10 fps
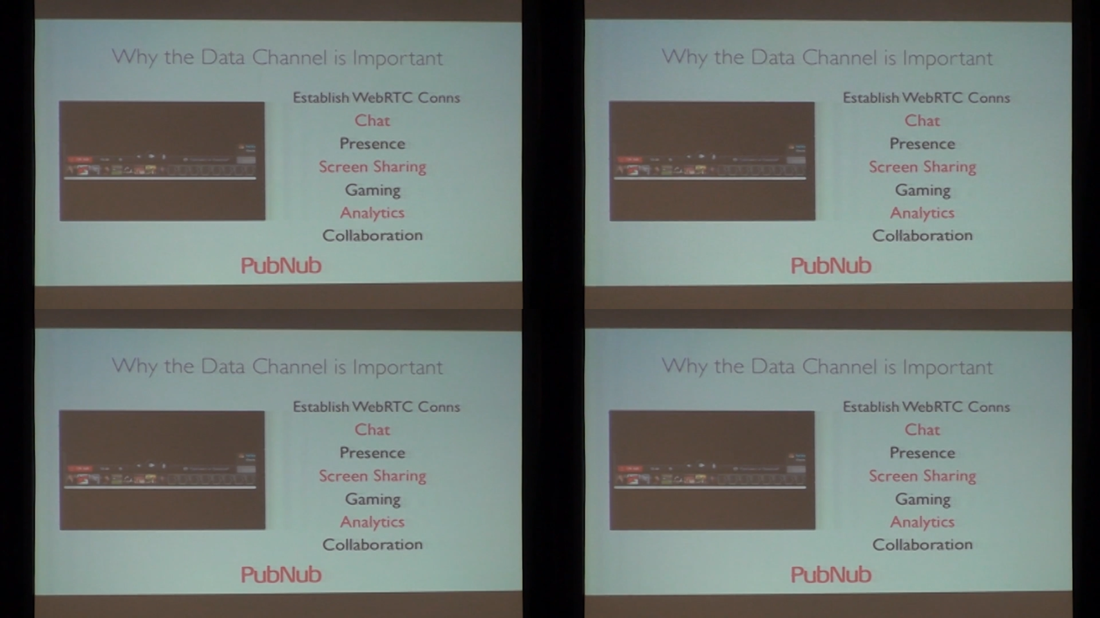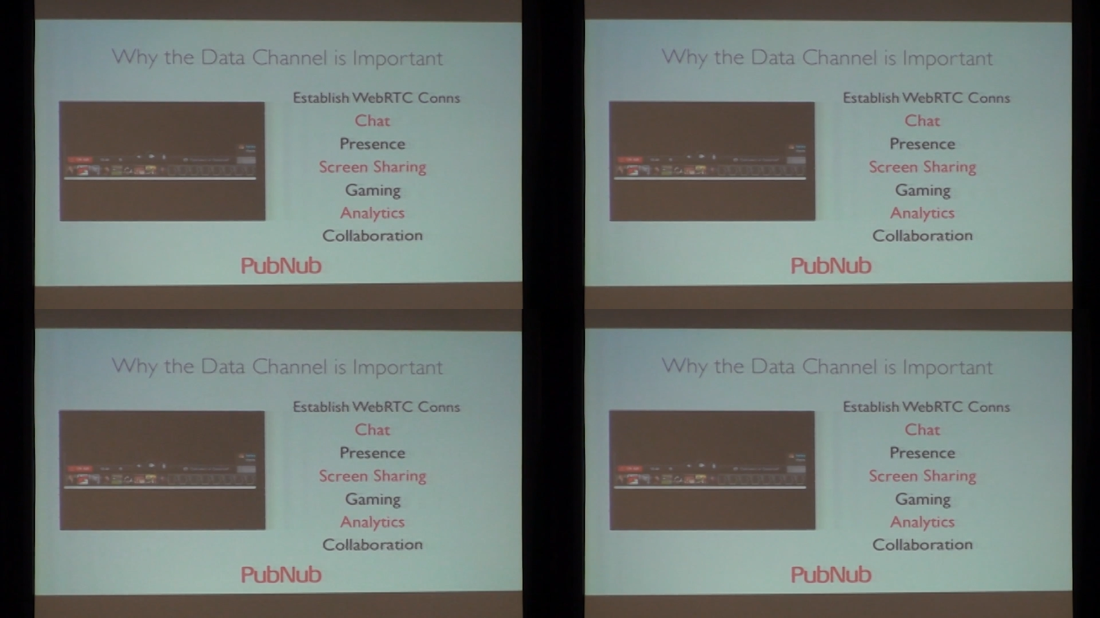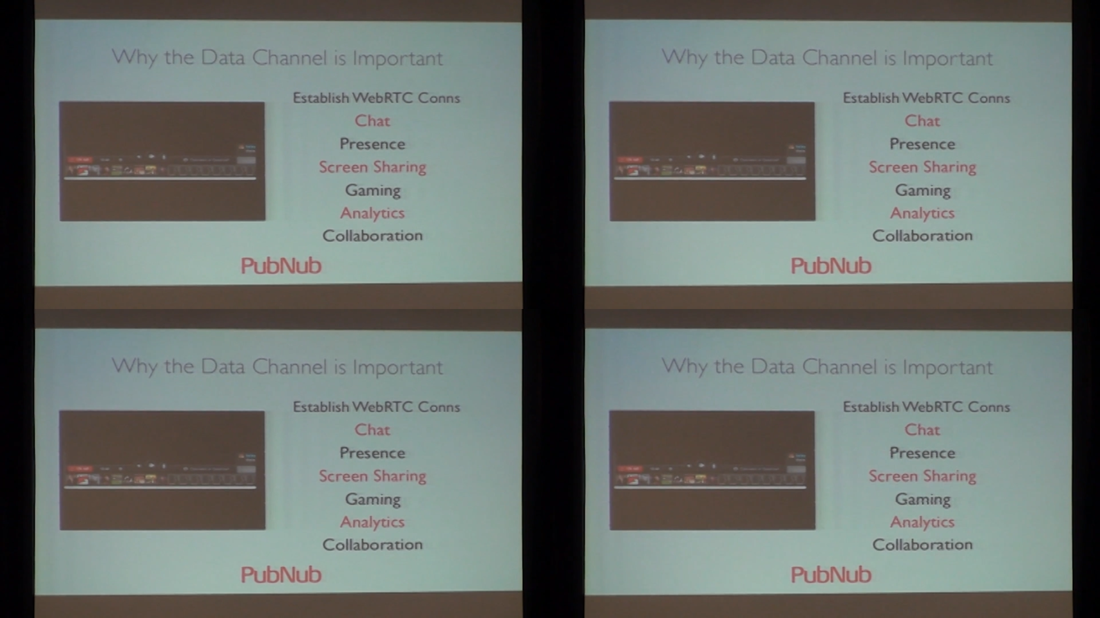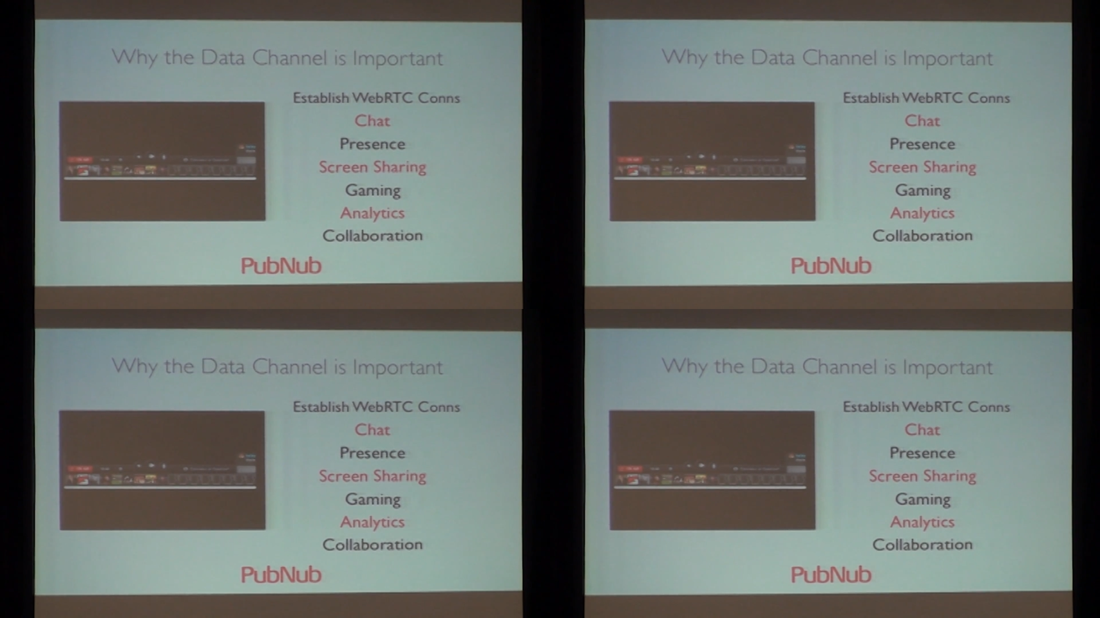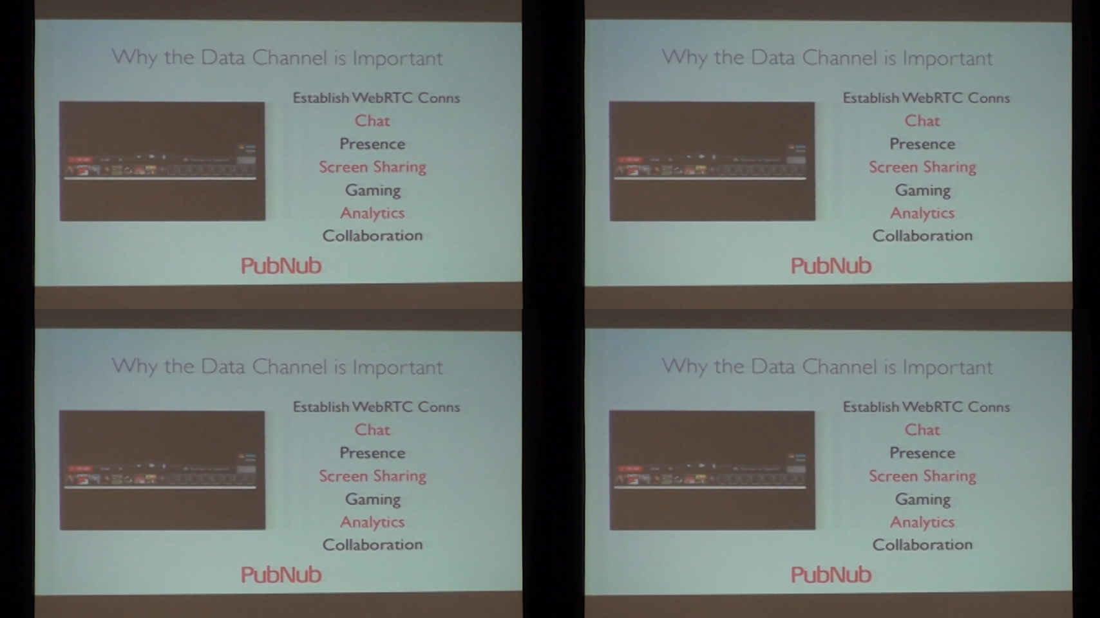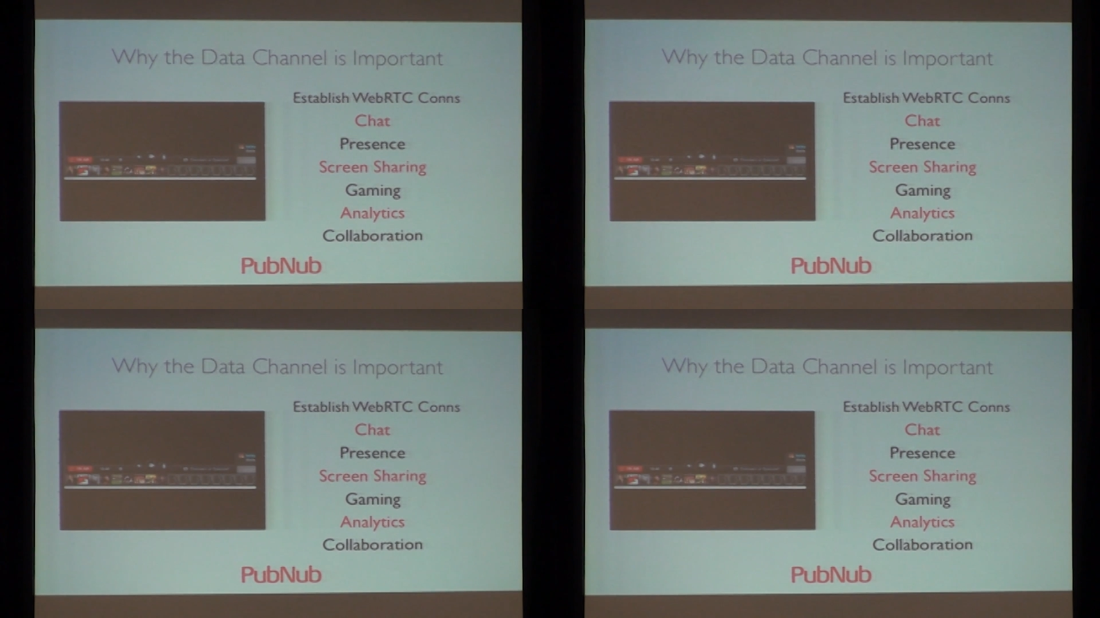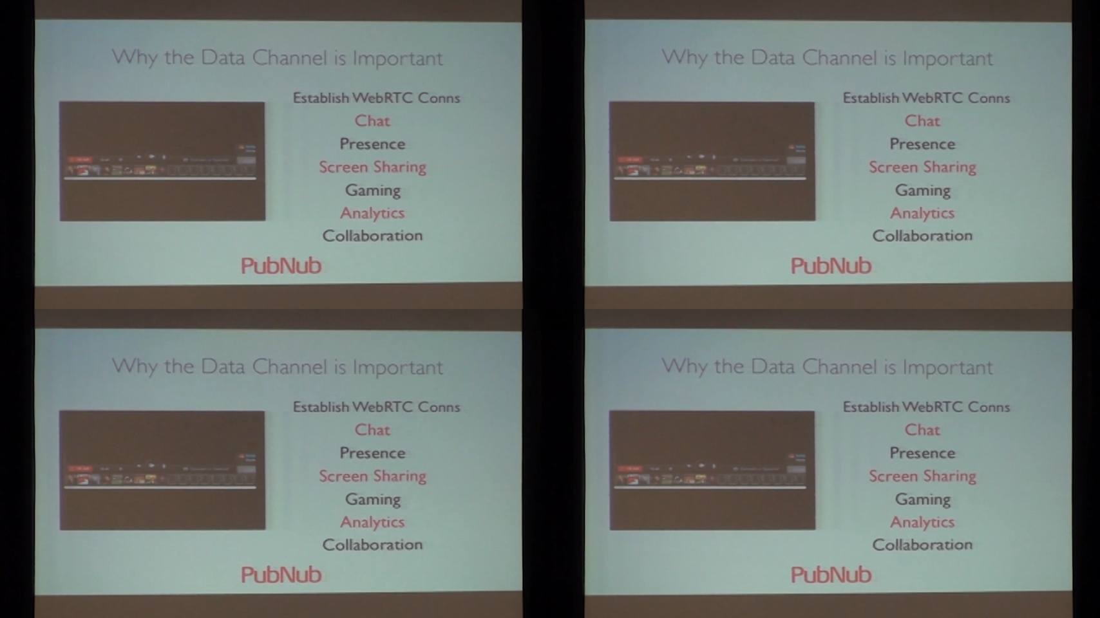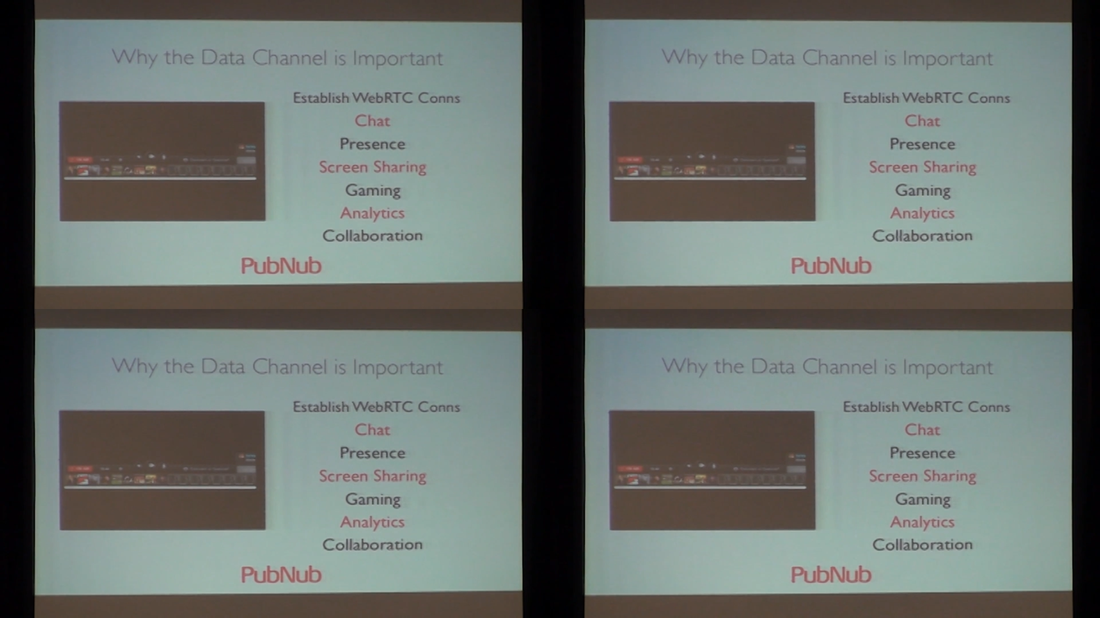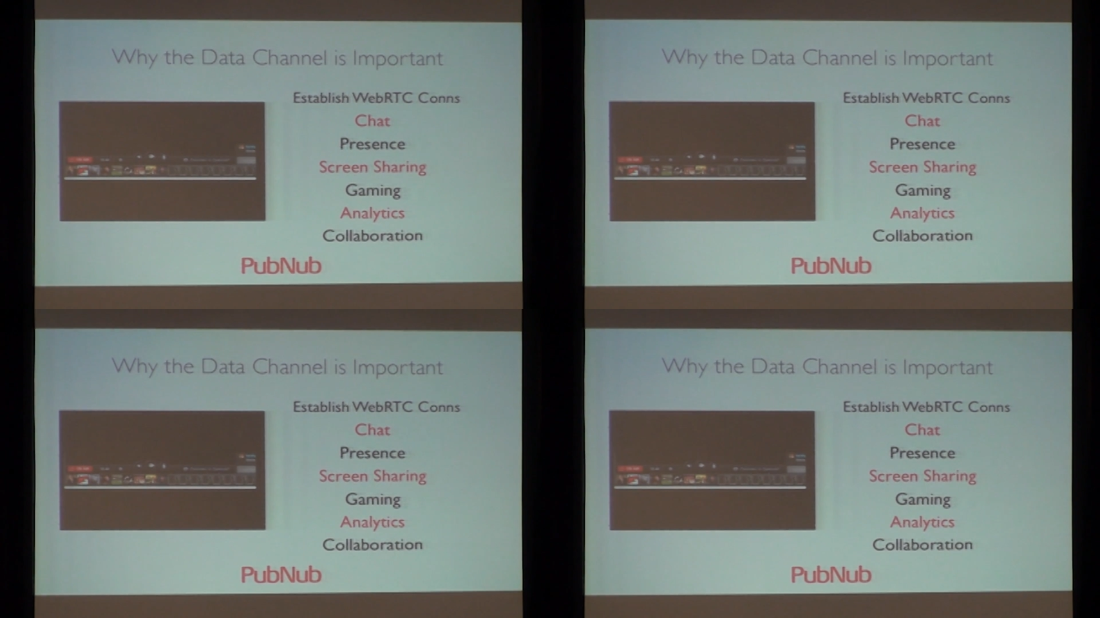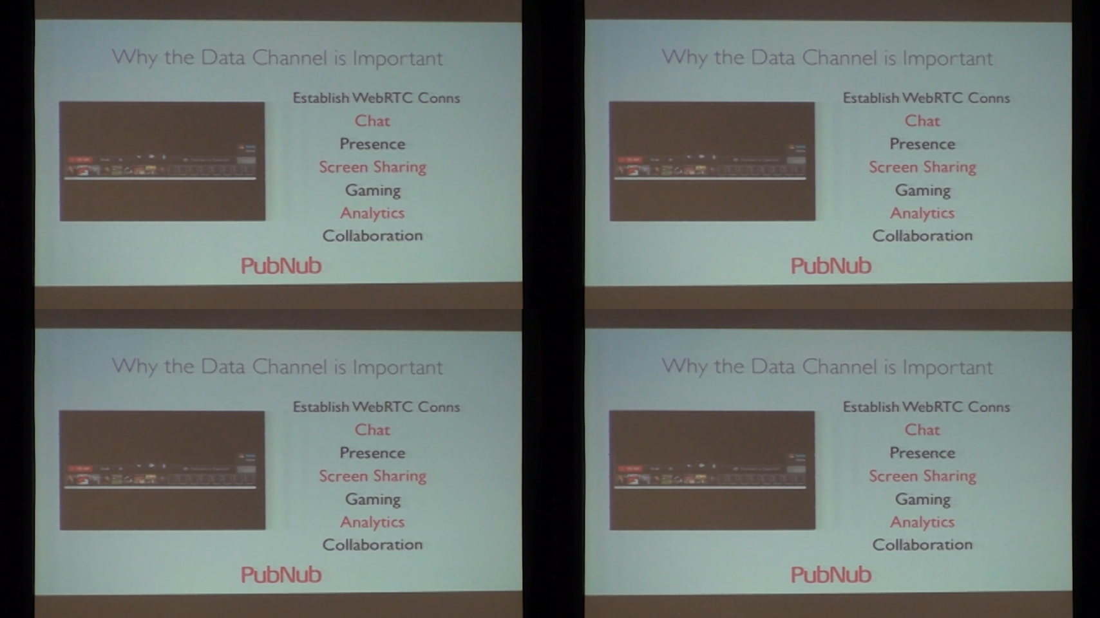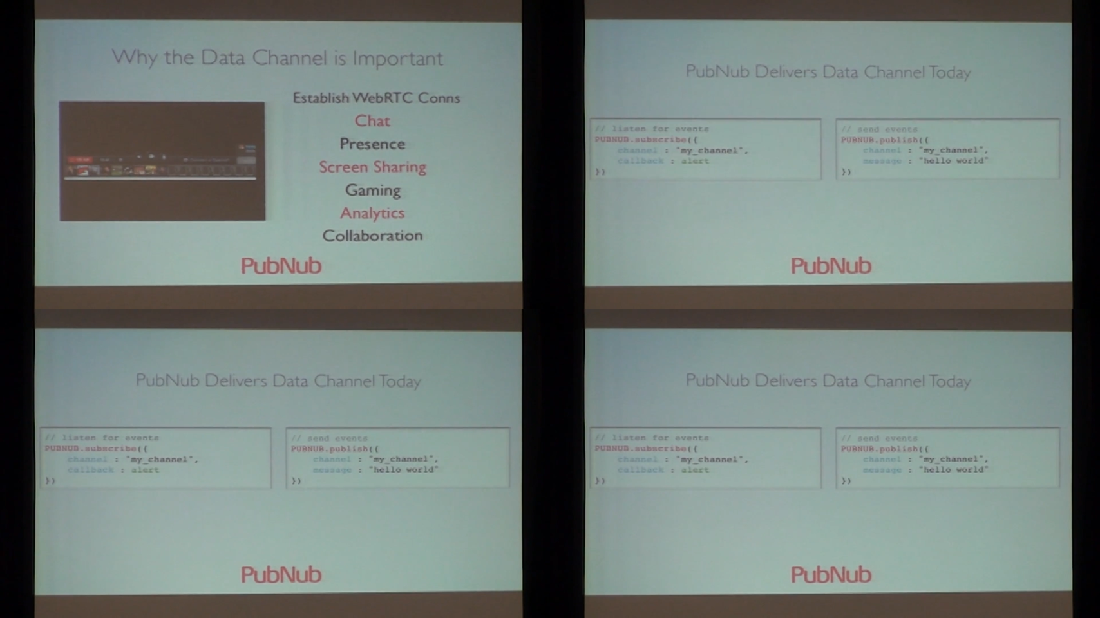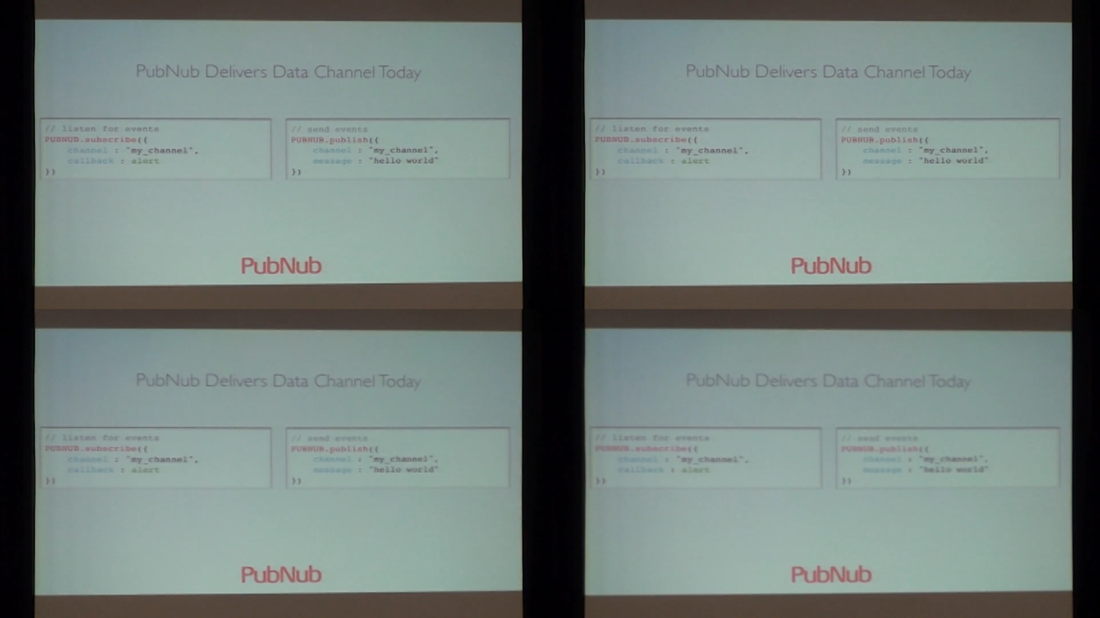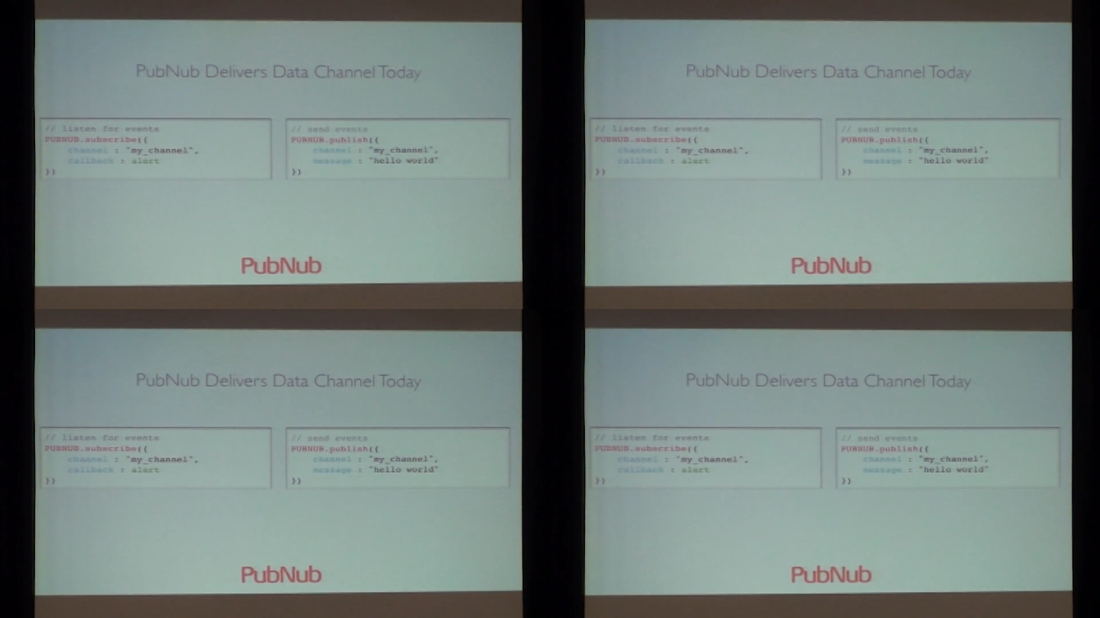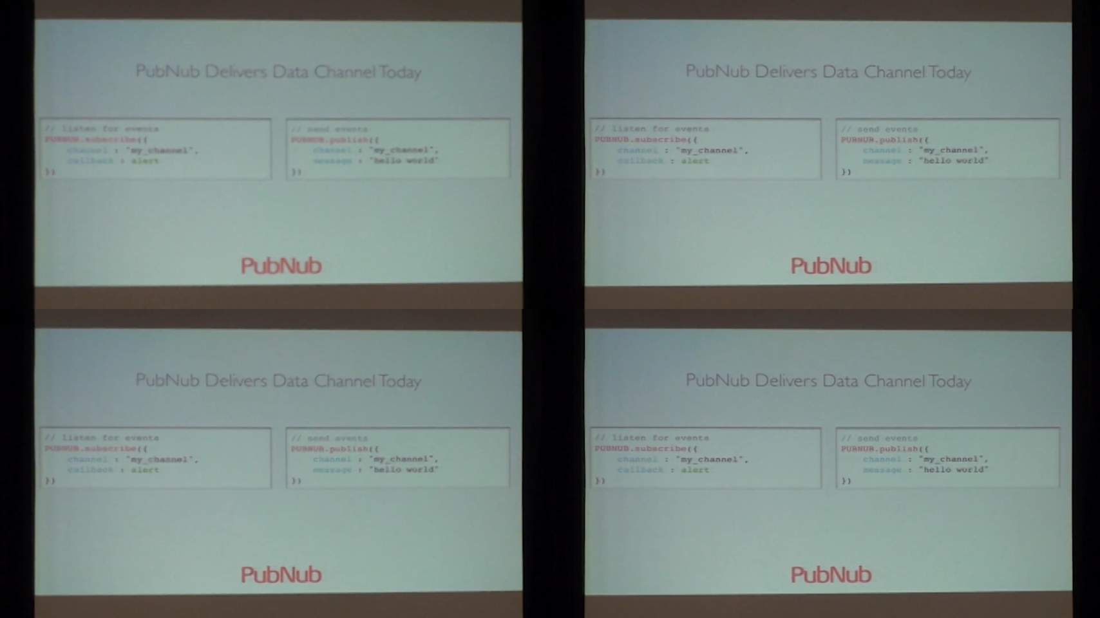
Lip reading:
(no speaker visible)